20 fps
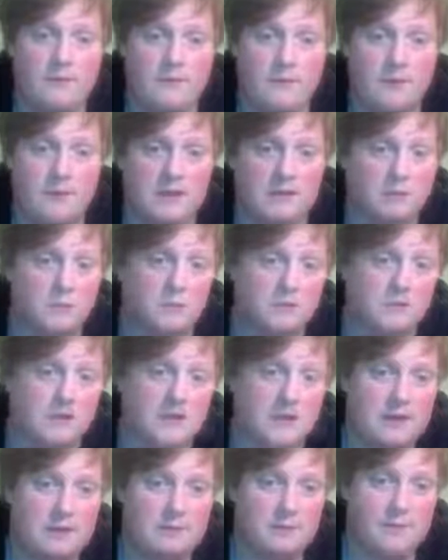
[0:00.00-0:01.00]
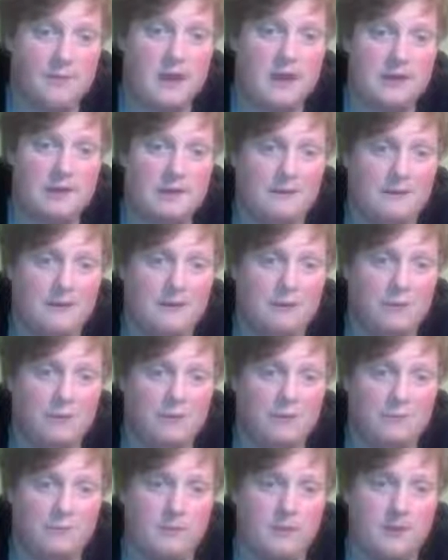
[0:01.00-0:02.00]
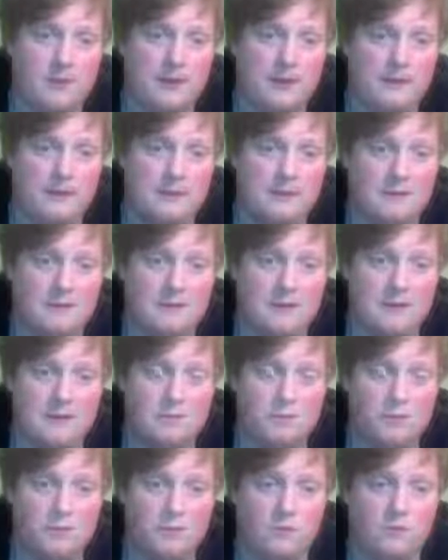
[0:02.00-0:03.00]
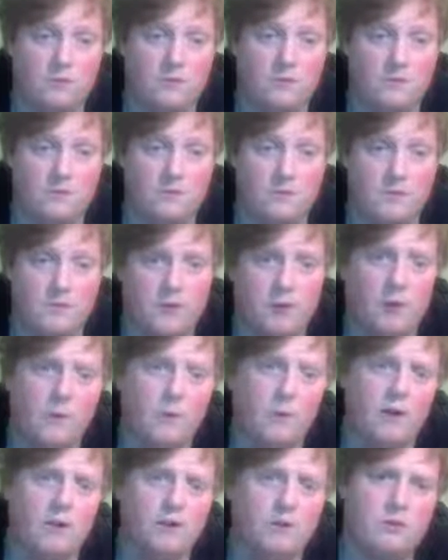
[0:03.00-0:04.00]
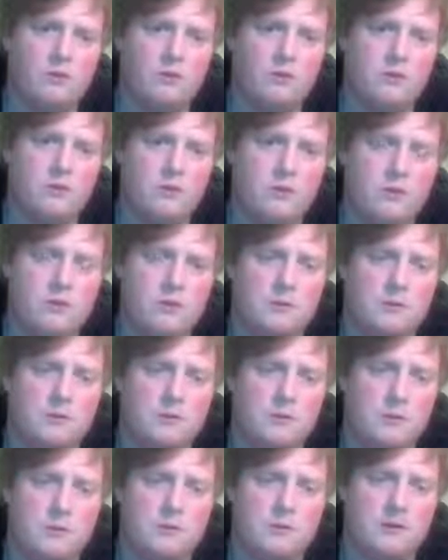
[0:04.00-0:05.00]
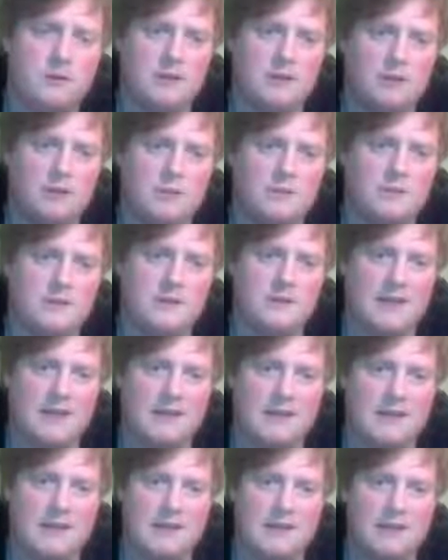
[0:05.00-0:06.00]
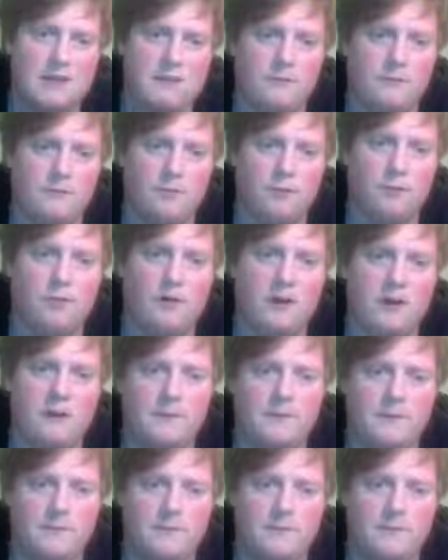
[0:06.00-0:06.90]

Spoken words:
He would have taken back, and then I would have played this move. No, I couldn't, because then you could have taken here. All right.